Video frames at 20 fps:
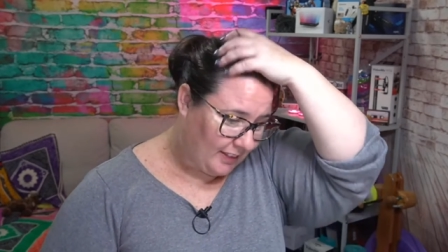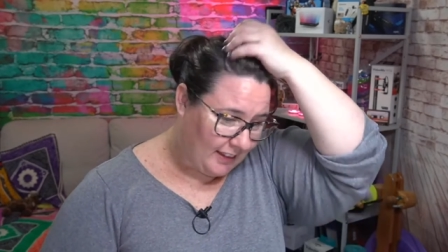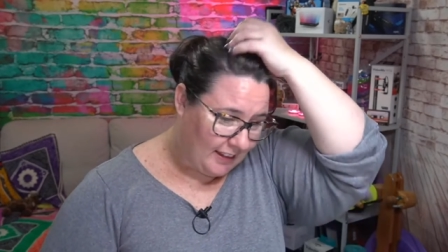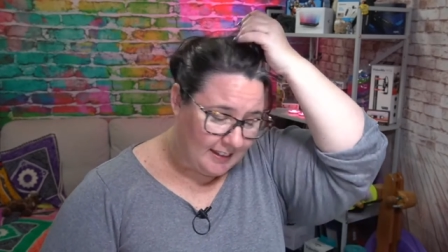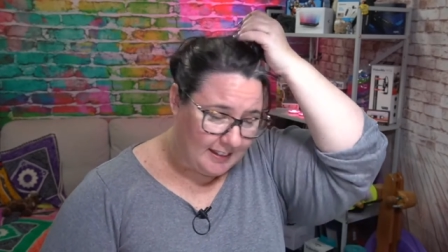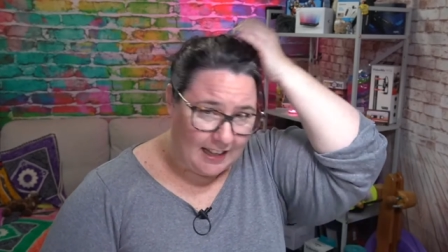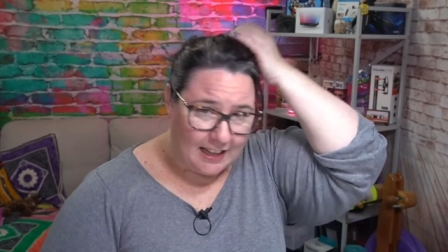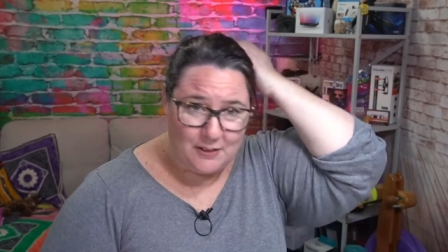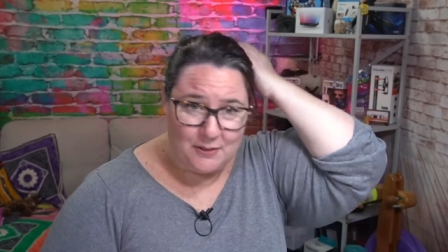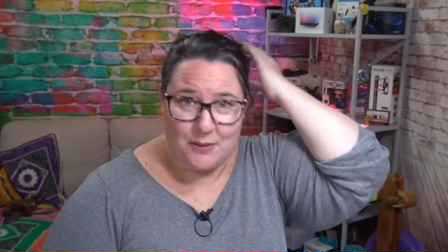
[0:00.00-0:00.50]

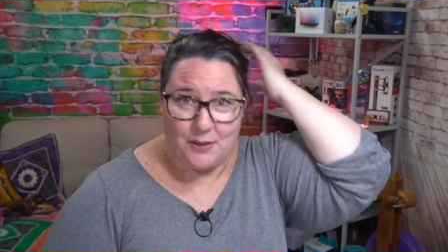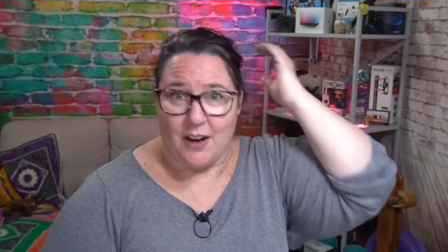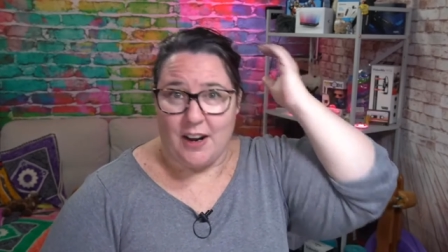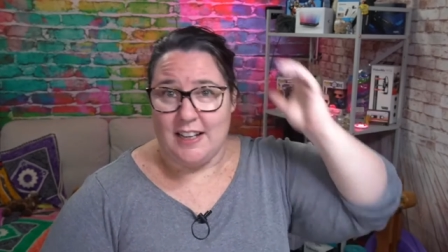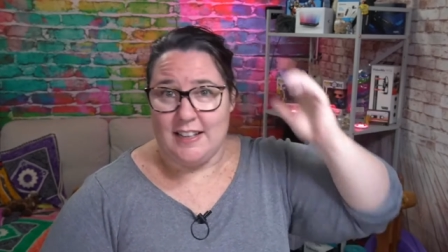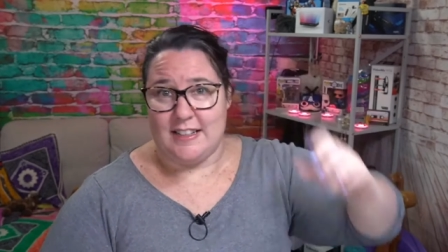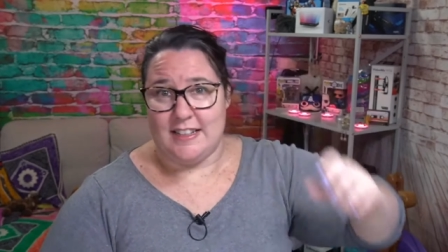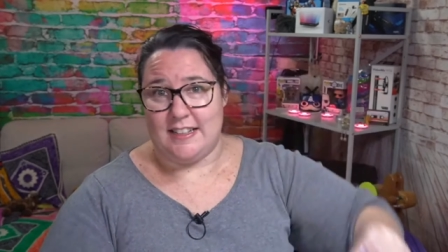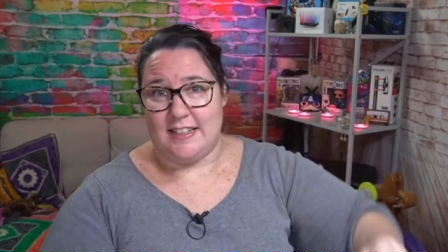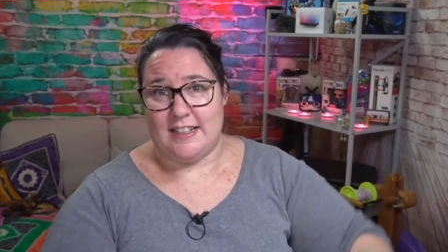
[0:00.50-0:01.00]
that's what
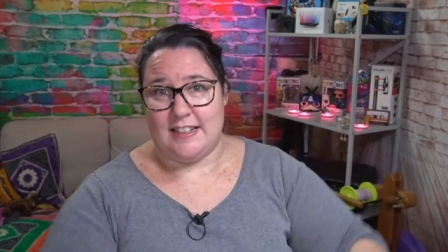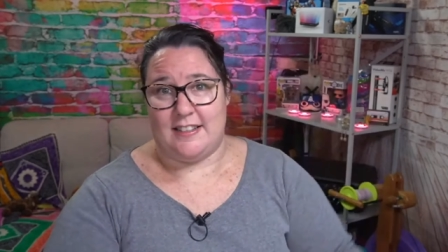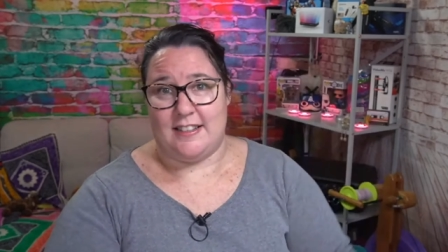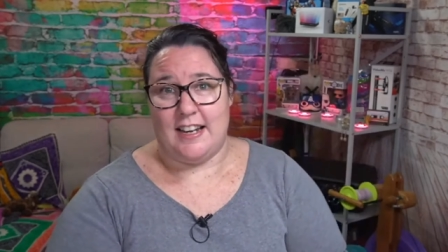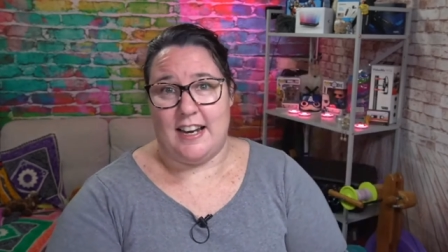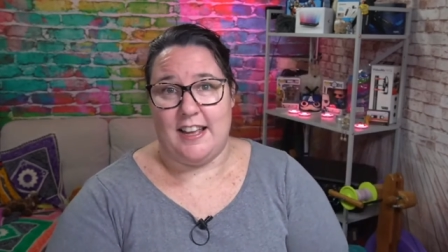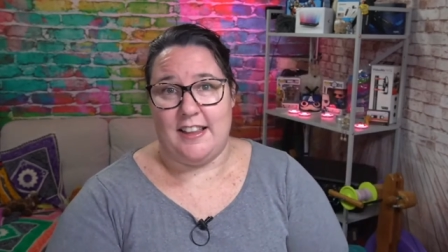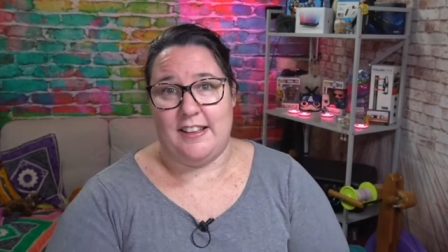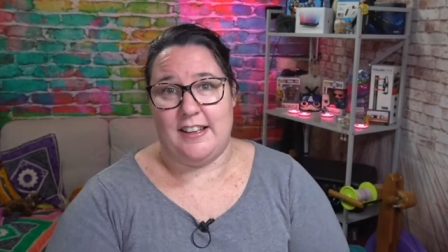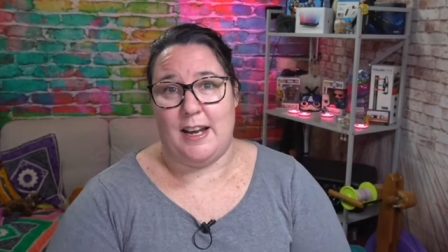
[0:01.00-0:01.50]
I did
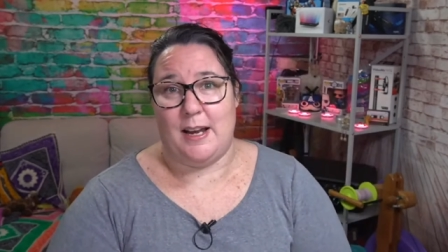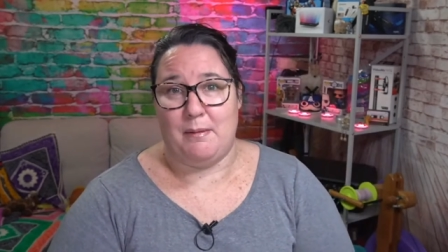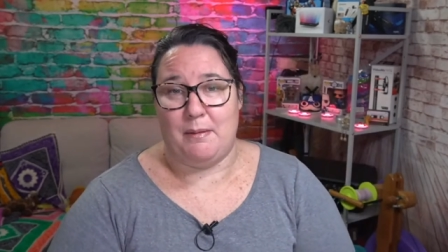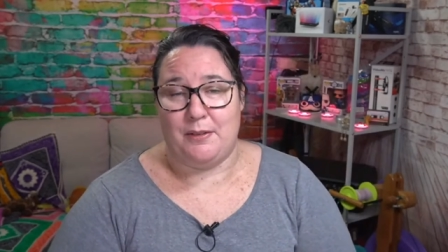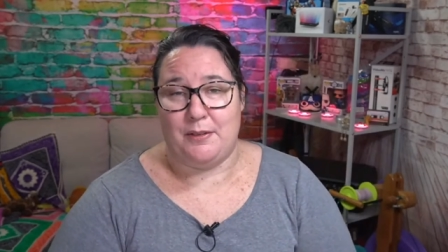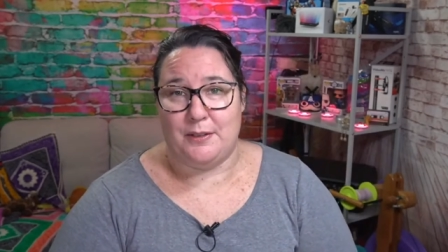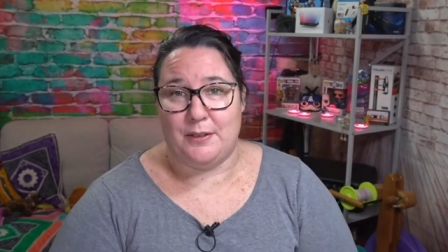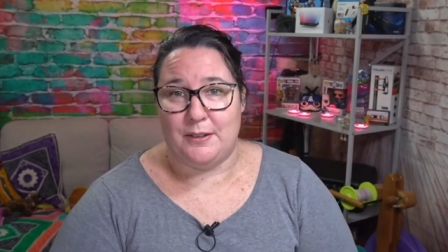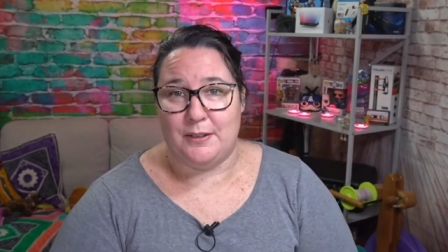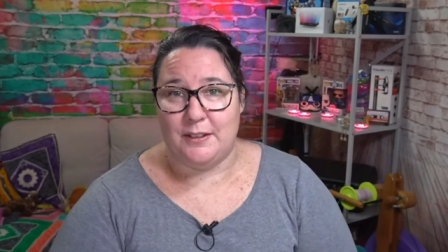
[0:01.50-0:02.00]
yesterday and the day
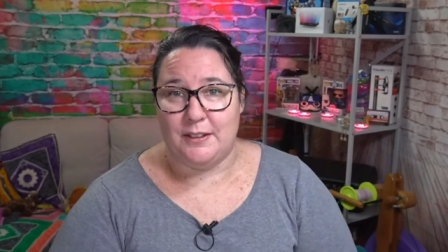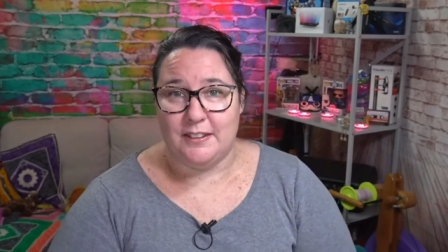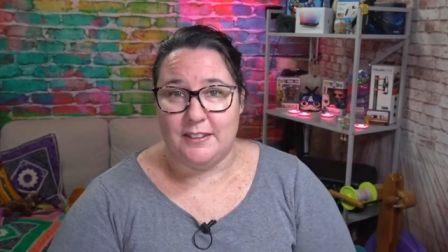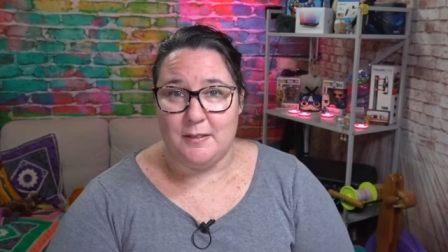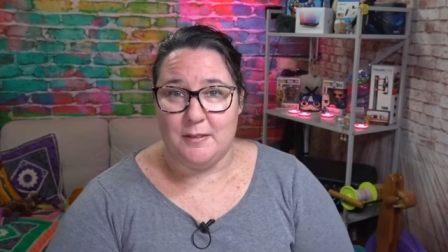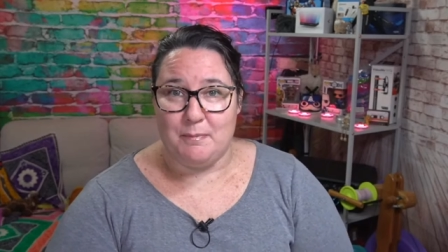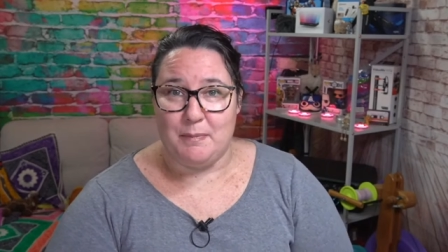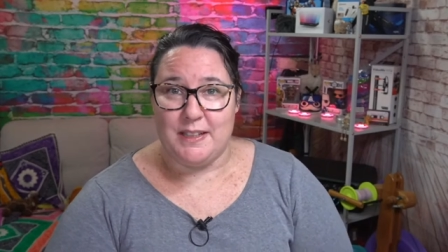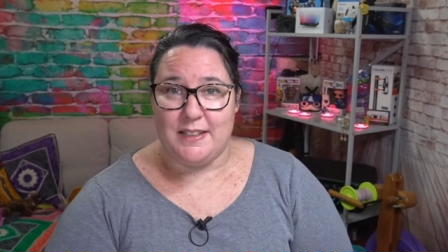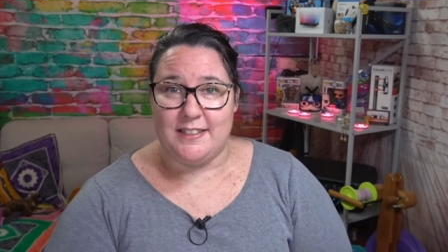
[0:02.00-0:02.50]
before
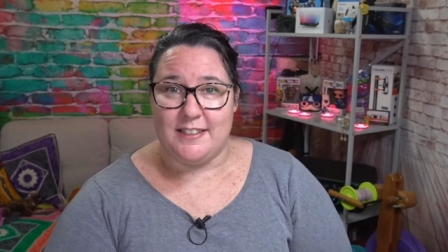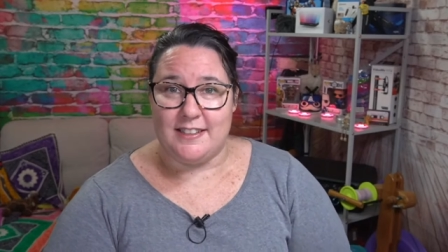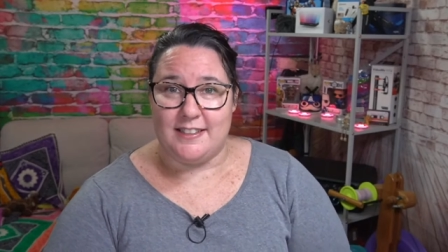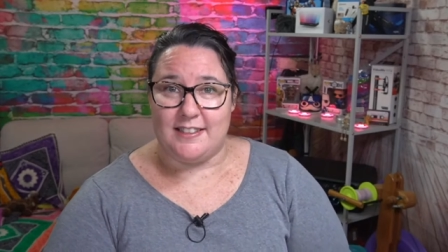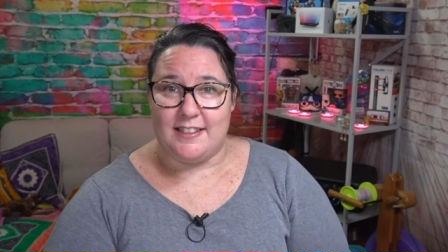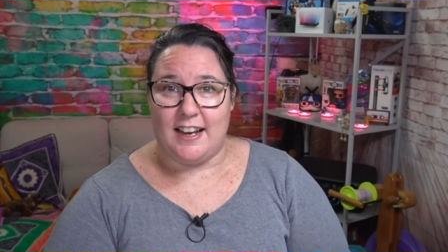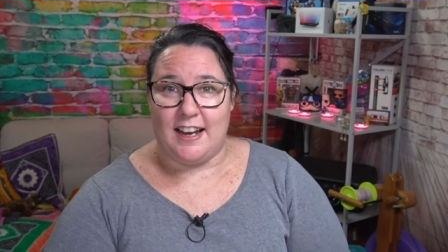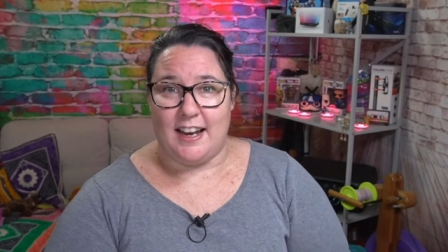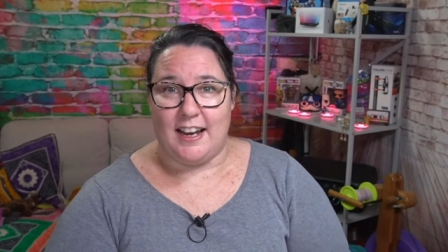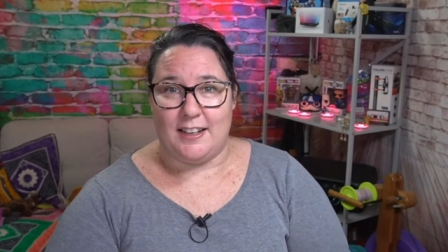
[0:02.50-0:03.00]

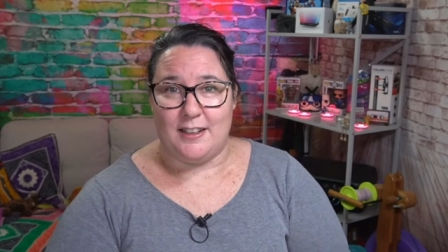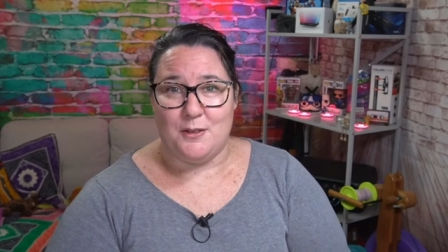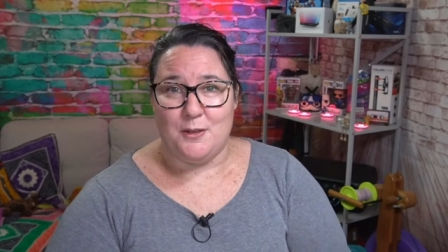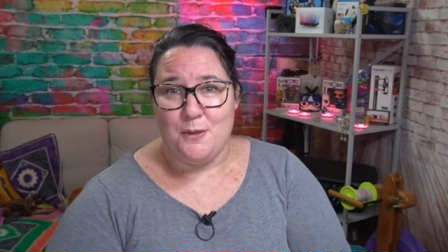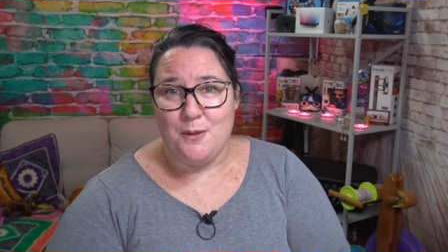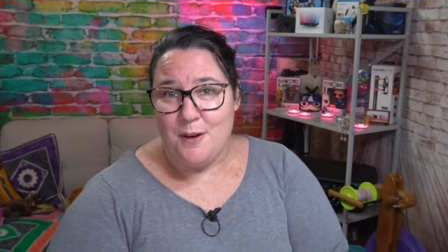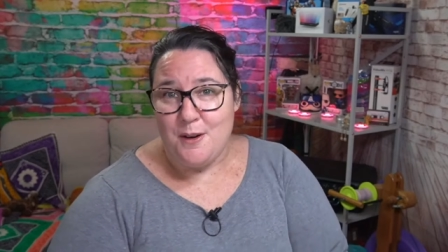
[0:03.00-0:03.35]
business tax.